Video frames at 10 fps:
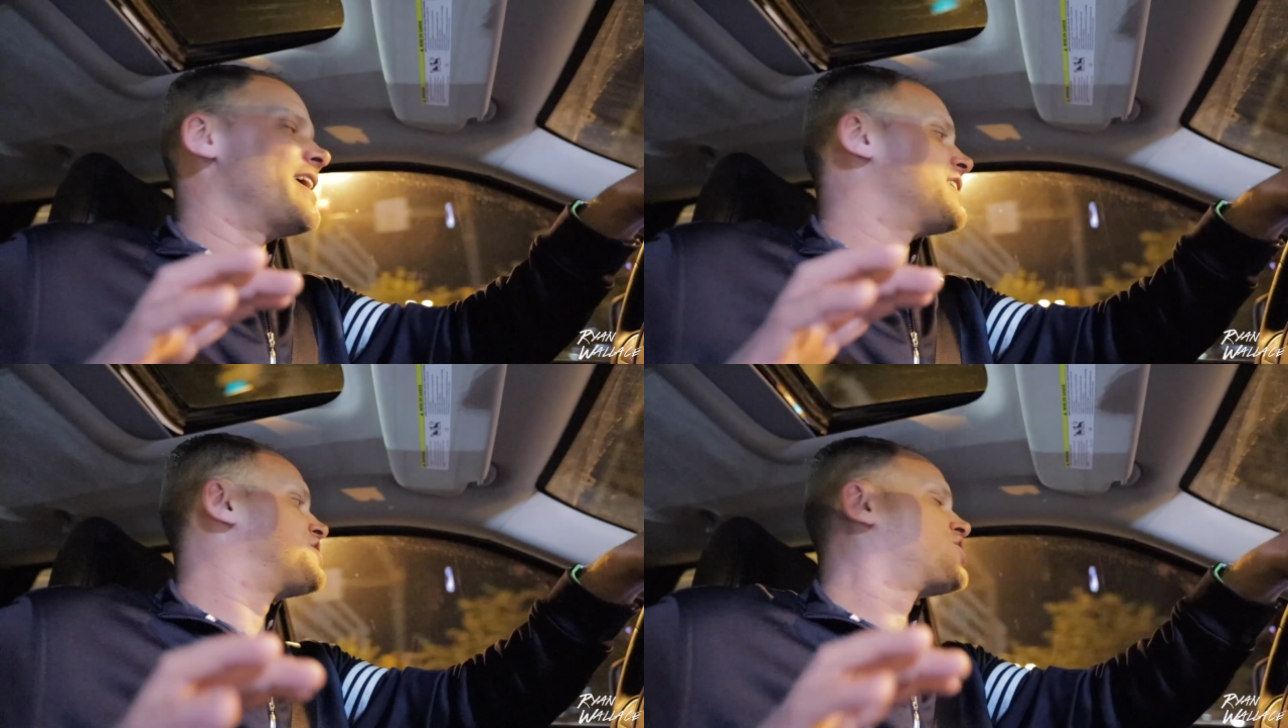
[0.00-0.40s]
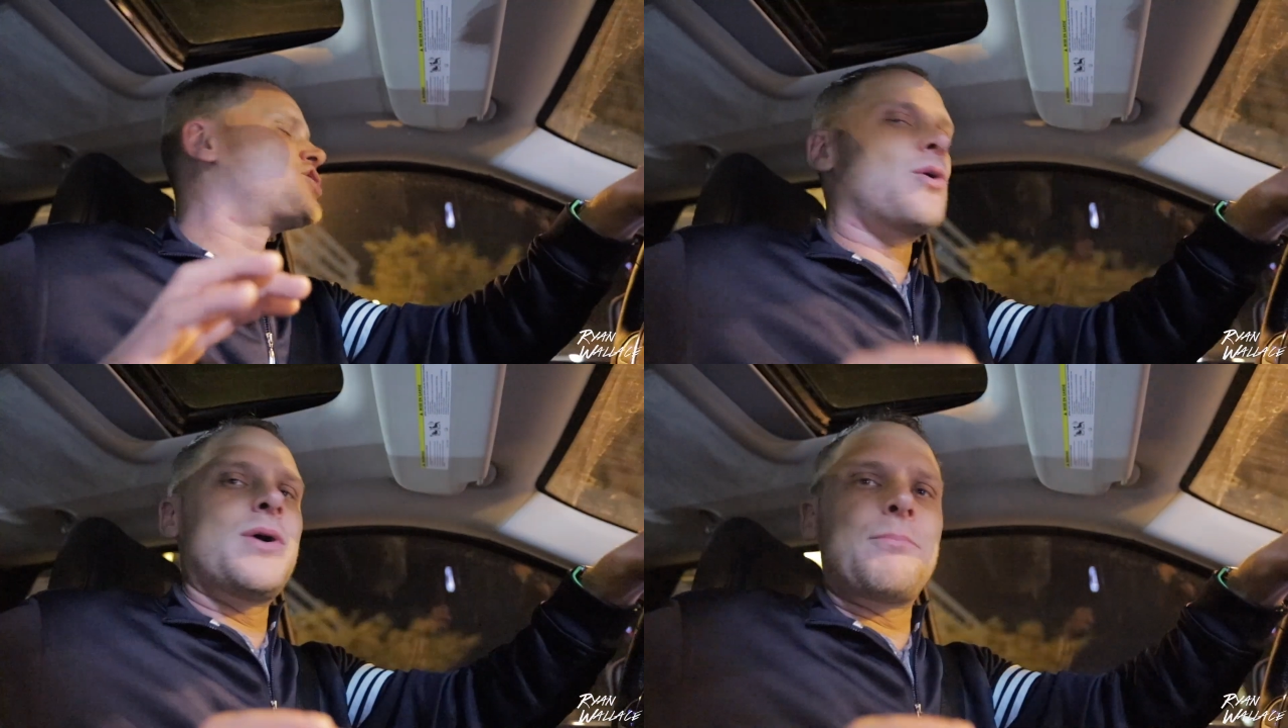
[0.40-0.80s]
it's
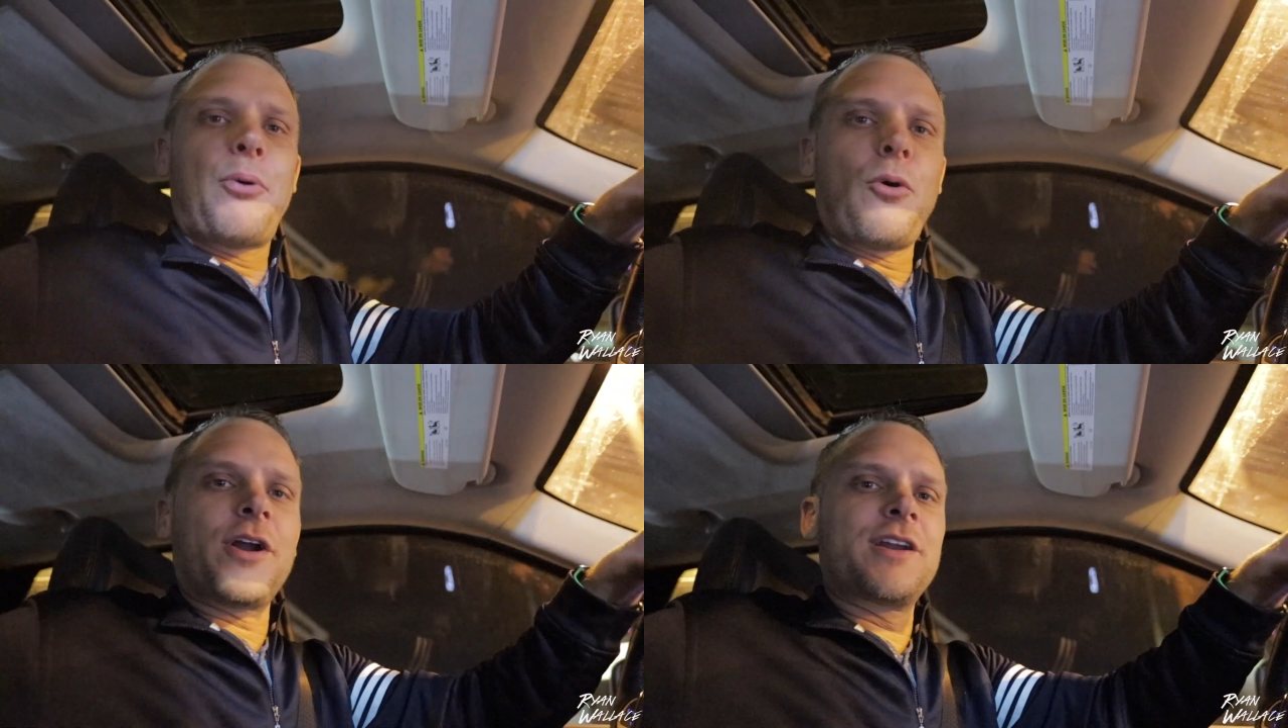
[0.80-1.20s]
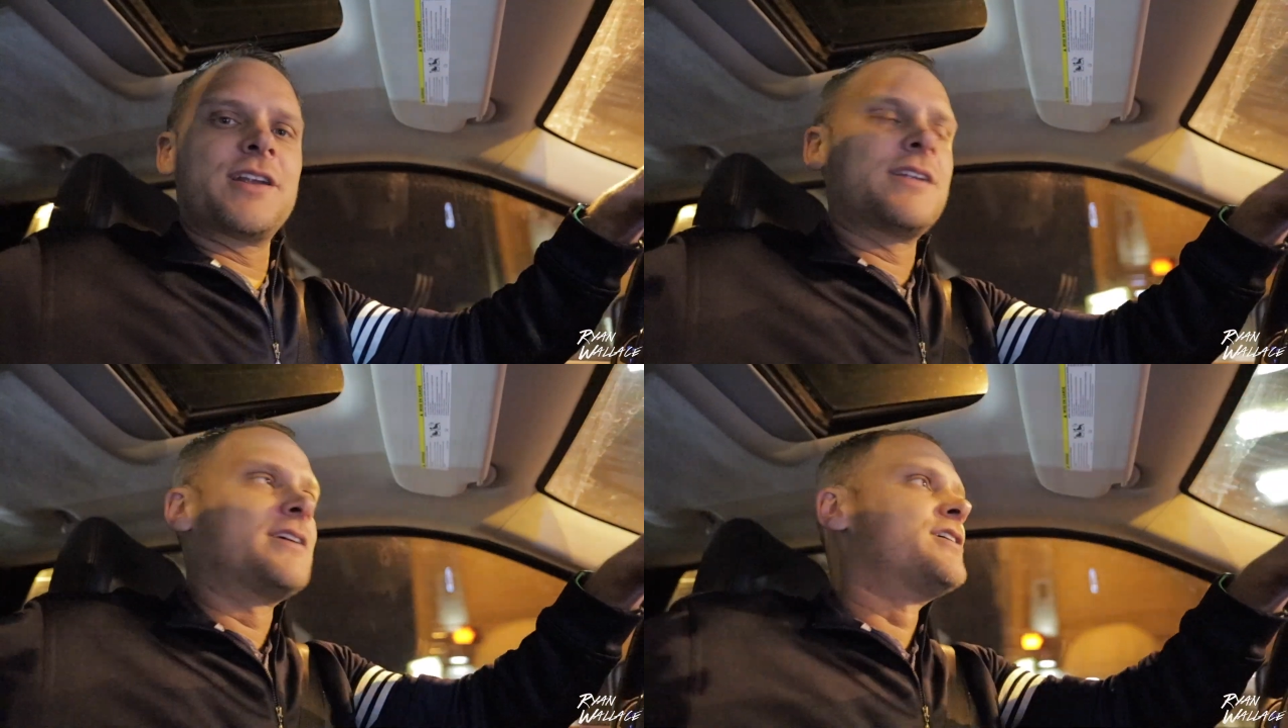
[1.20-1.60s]
so
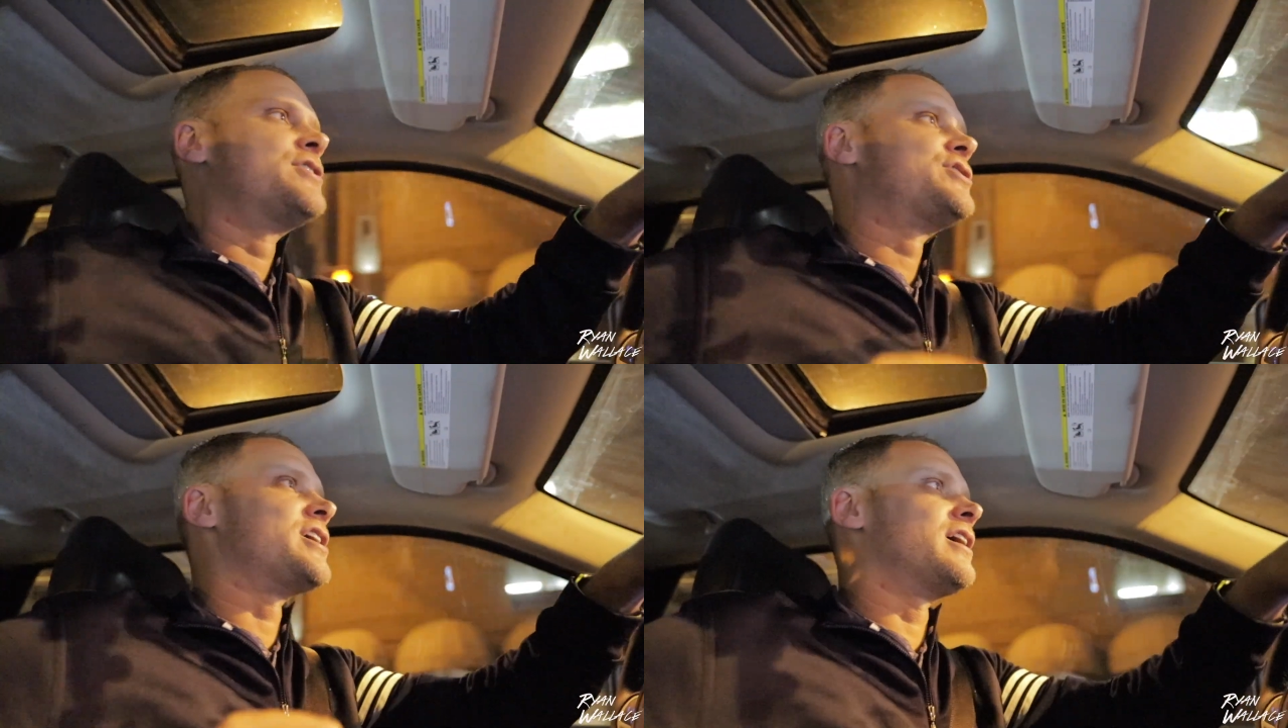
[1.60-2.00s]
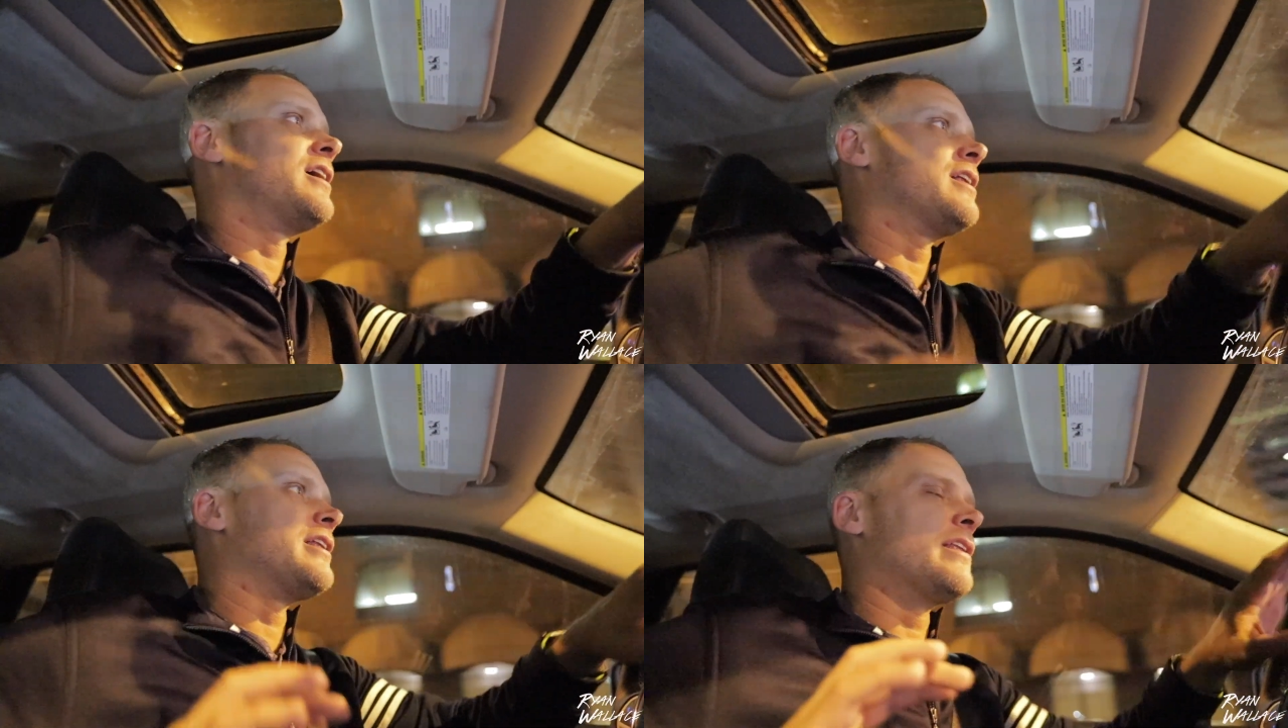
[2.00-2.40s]
important
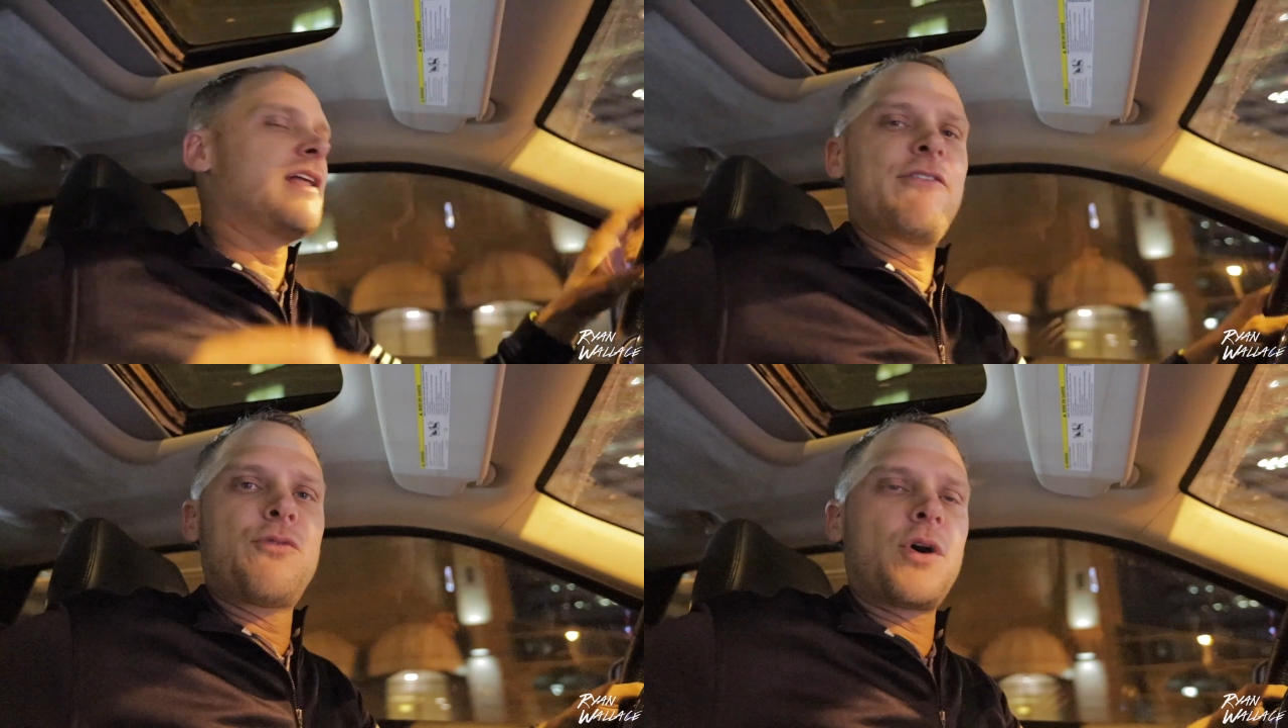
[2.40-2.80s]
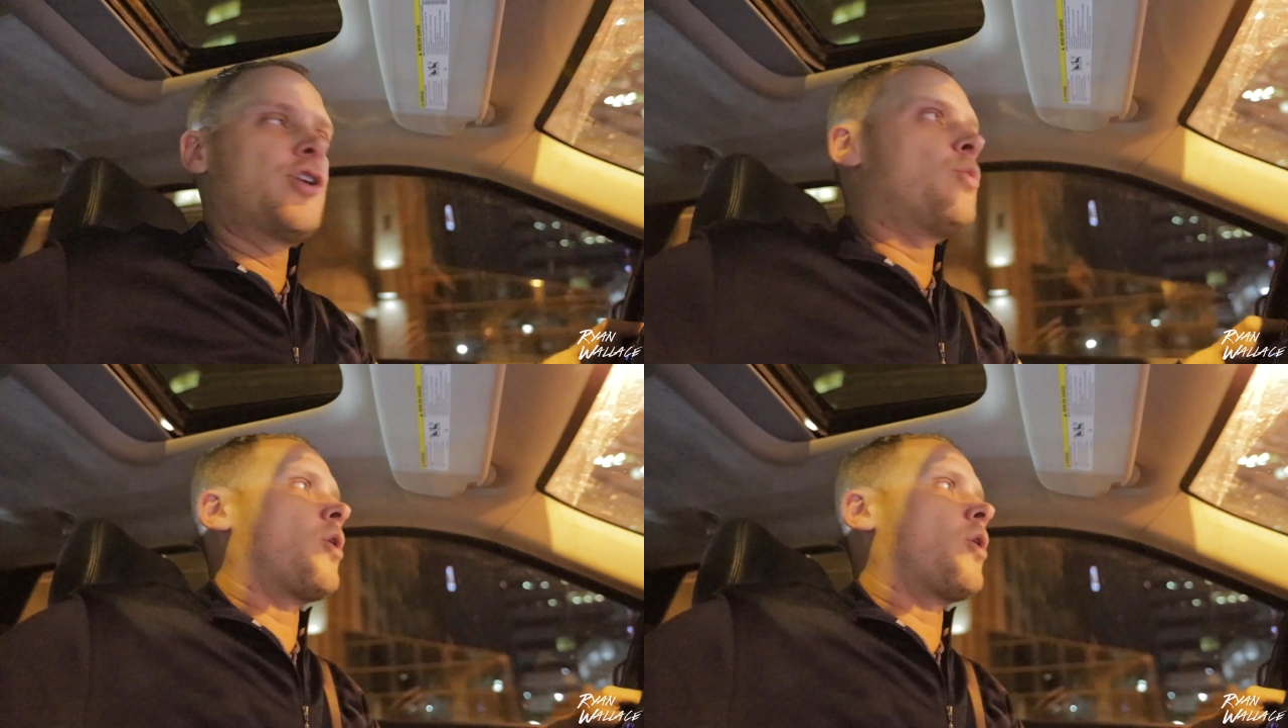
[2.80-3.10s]
to love where you